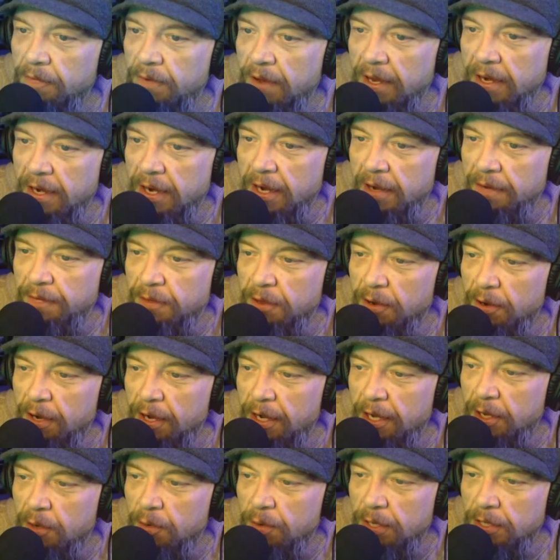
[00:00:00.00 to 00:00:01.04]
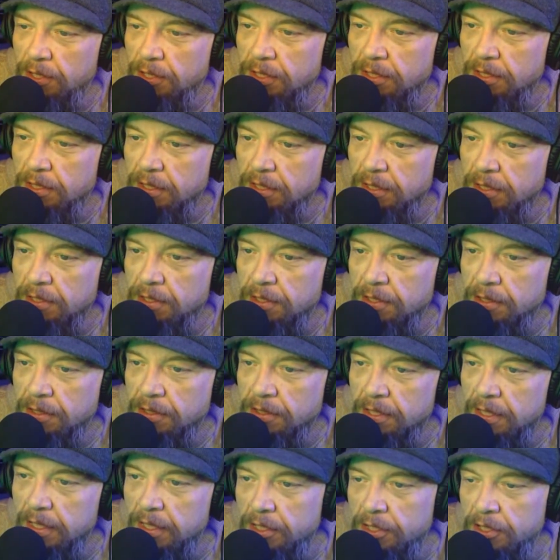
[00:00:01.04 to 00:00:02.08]
find out if there are any questions,
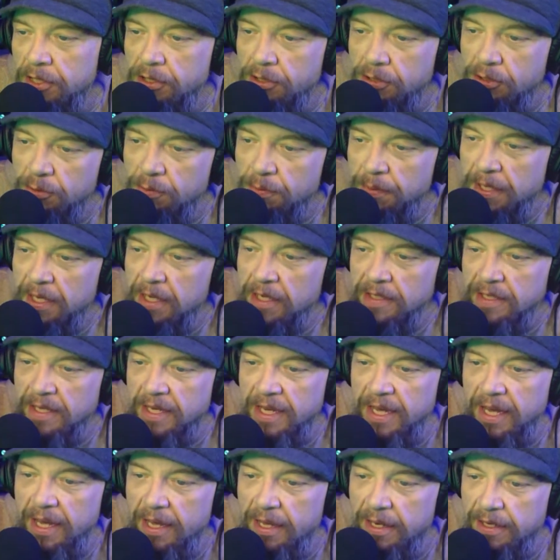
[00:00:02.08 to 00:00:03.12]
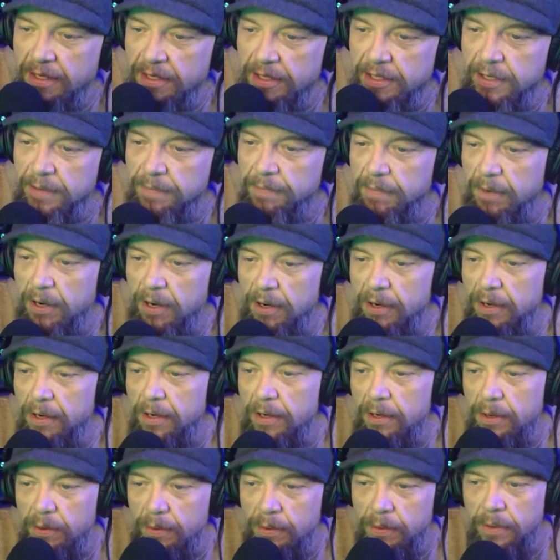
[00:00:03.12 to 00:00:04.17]
concerns, issues, because again,
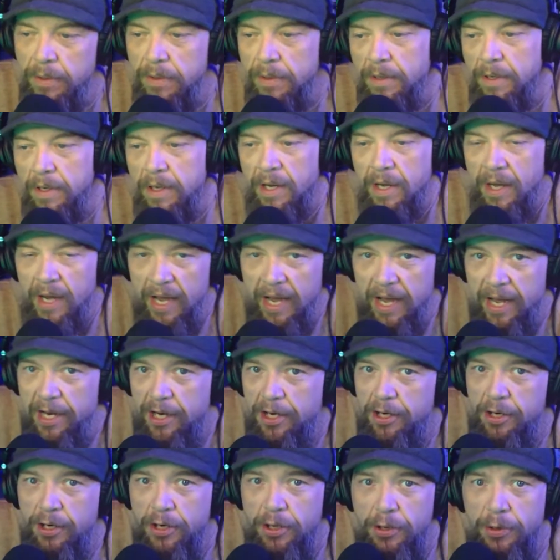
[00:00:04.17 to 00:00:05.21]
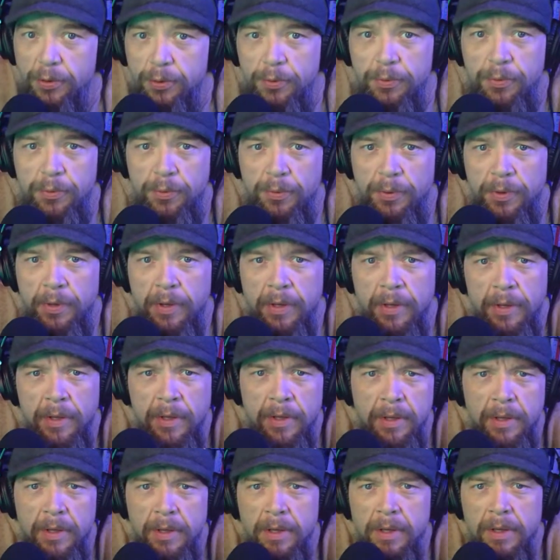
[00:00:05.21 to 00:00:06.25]
tomorrow at noon,
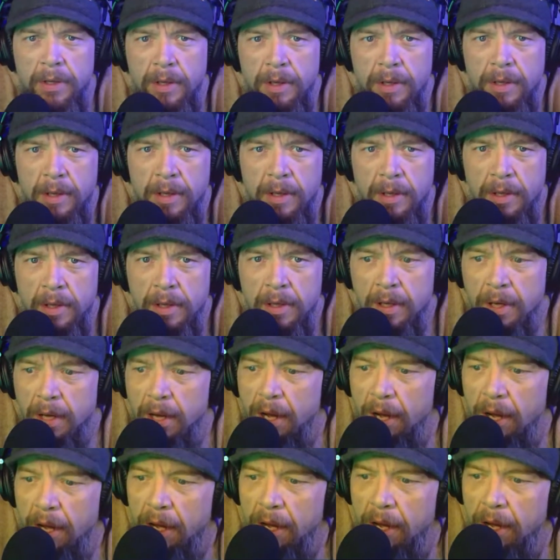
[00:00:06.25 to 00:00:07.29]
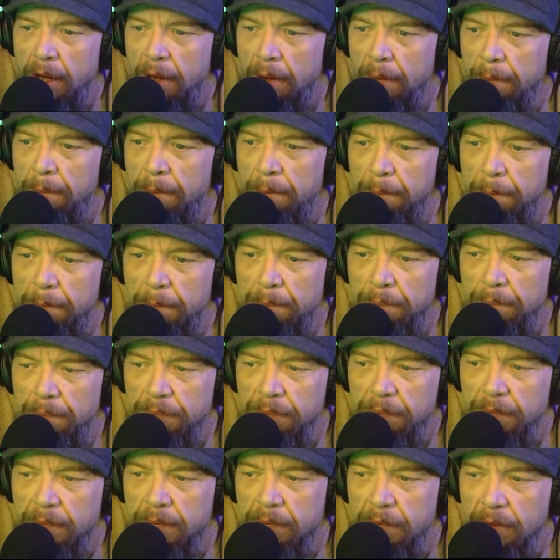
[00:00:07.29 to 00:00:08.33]
um,
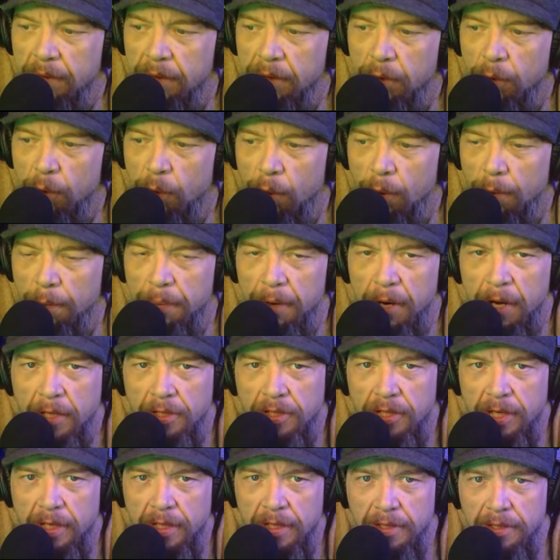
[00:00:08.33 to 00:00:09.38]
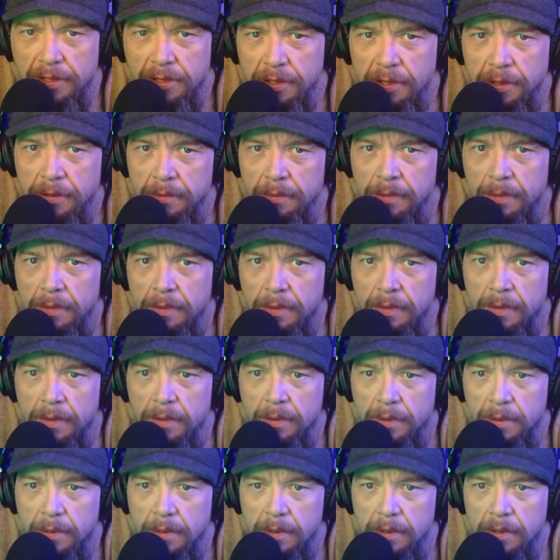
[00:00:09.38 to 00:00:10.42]
your project is due.
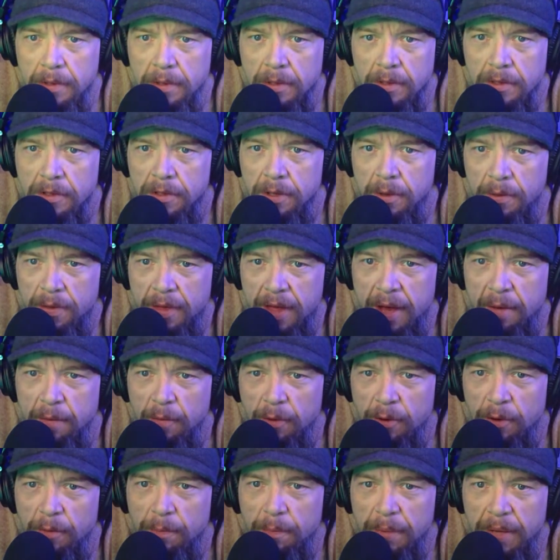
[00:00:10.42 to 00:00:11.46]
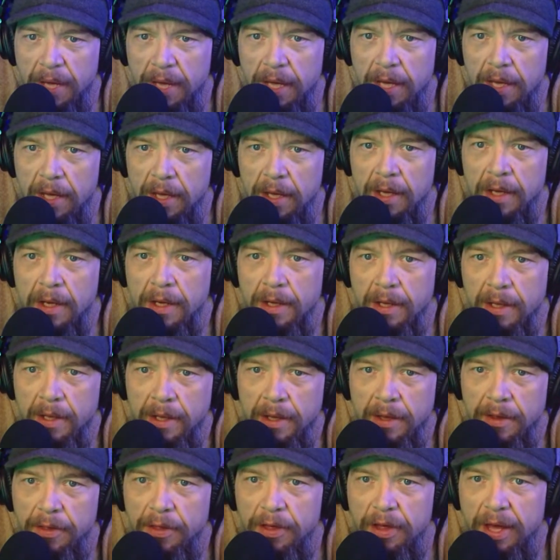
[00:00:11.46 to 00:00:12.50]
So that will be
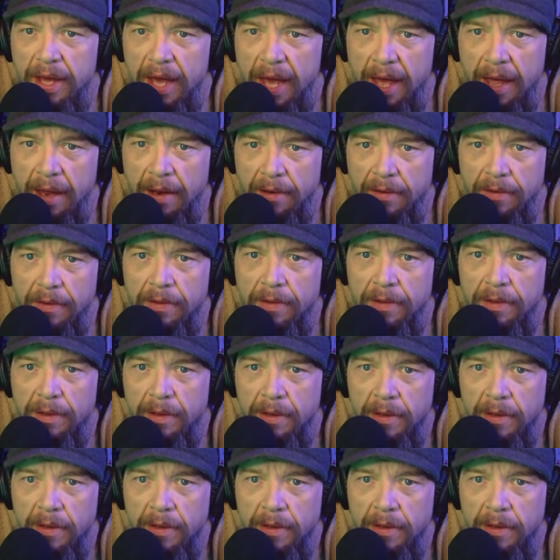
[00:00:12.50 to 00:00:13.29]
the end